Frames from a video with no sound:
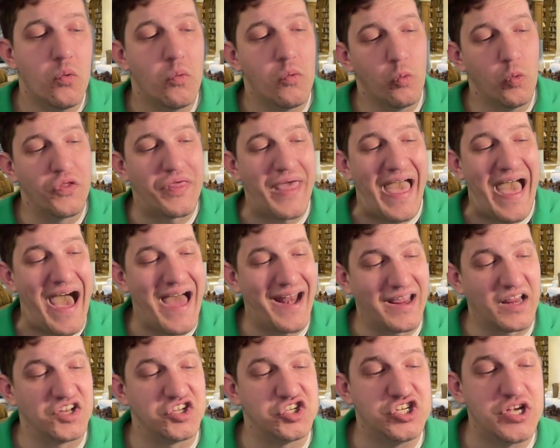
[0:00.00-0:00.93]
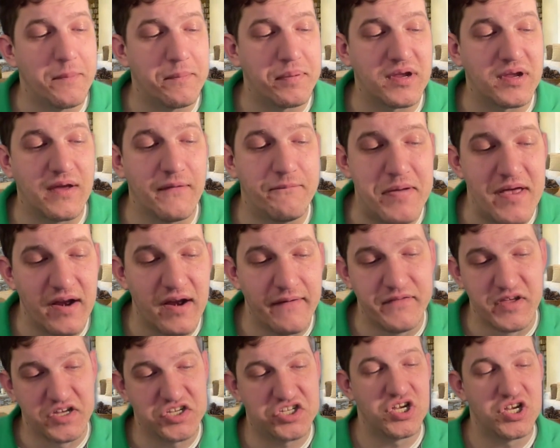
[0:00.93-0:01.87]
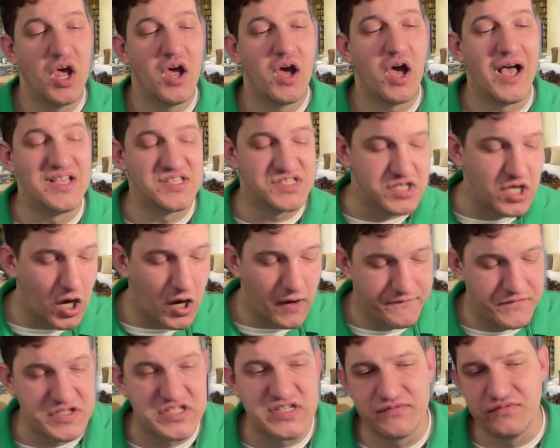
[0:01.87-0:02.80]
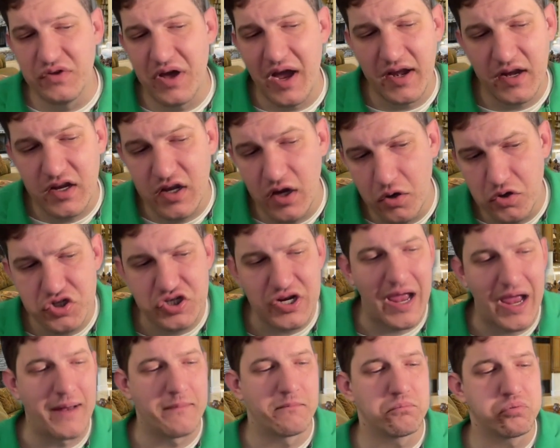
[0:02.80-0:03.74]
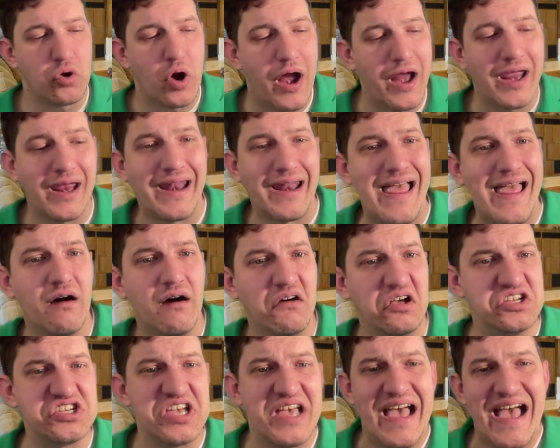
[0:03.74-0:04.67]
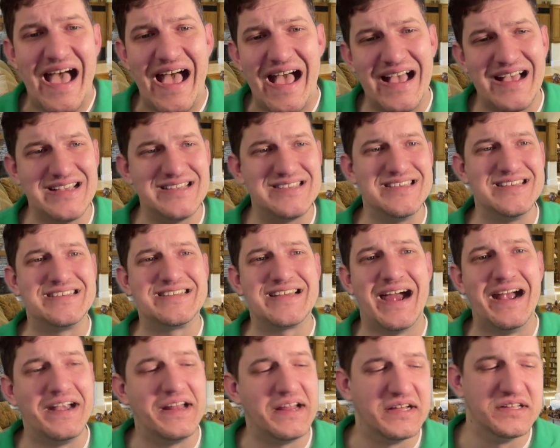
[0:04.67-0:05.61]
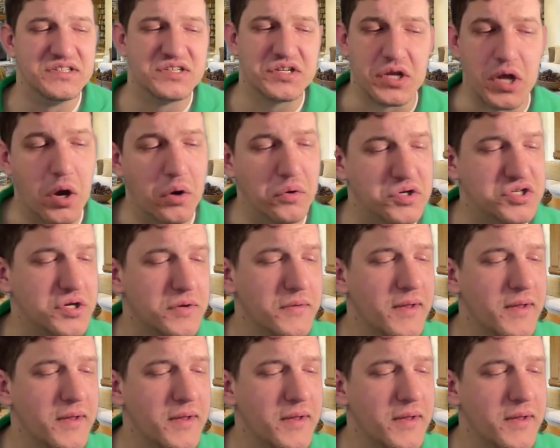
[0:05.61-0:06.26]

with adding Chip Kapilovich as the offensive line coach and Brian Ellis as the tight ends coach.